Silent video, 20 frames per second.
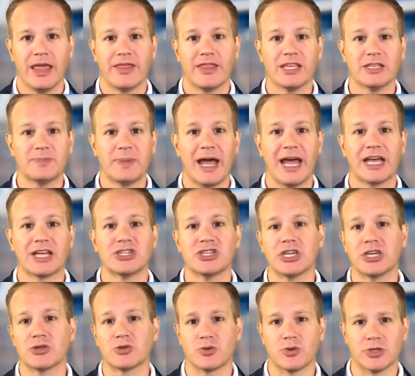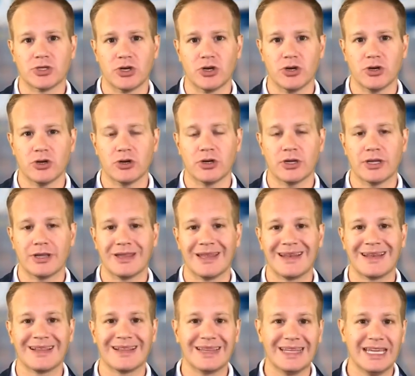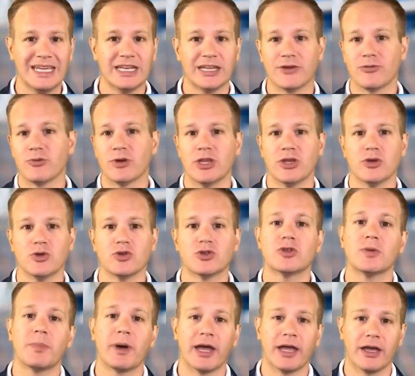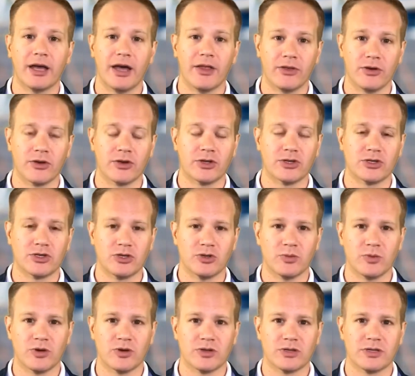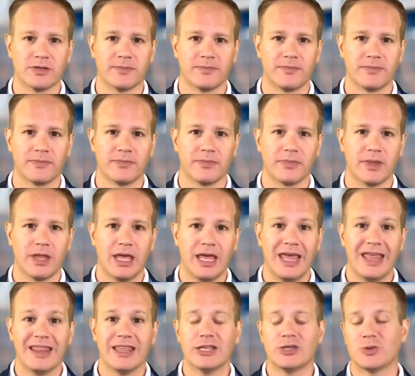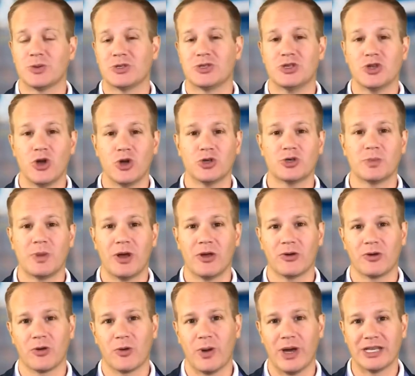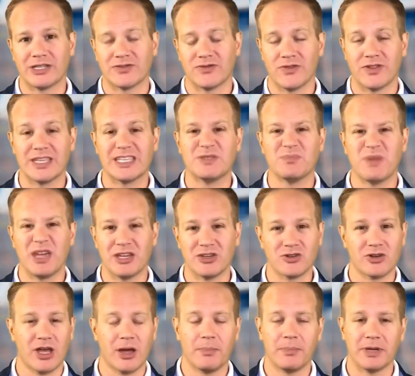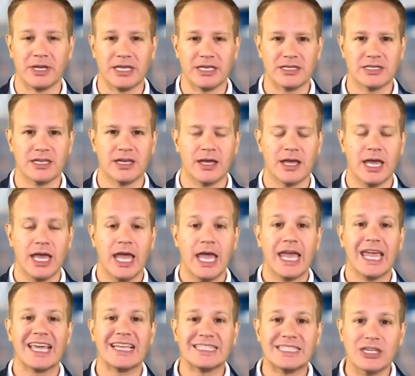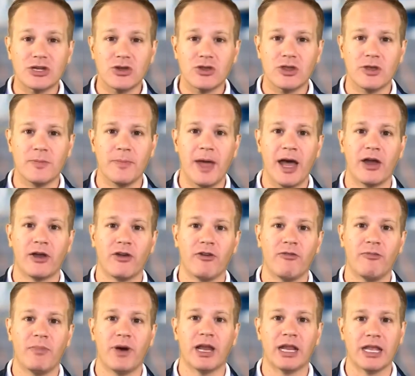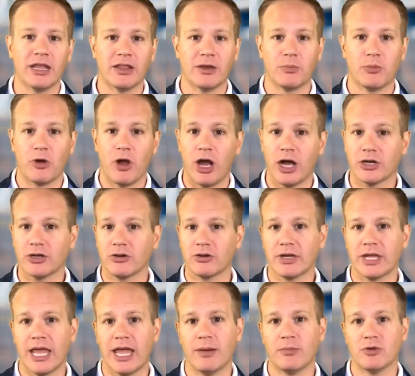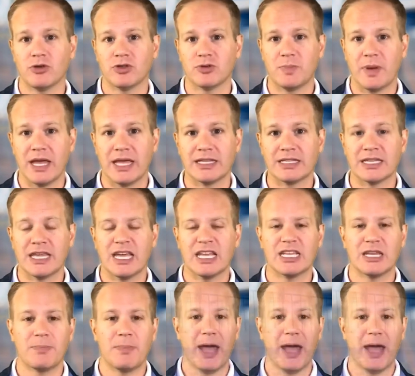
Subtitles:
This packaging is returned, then cleaned and reused by other consumers. This was no small request for these major companies. Consider the amount of money that Procter & Gamble spends to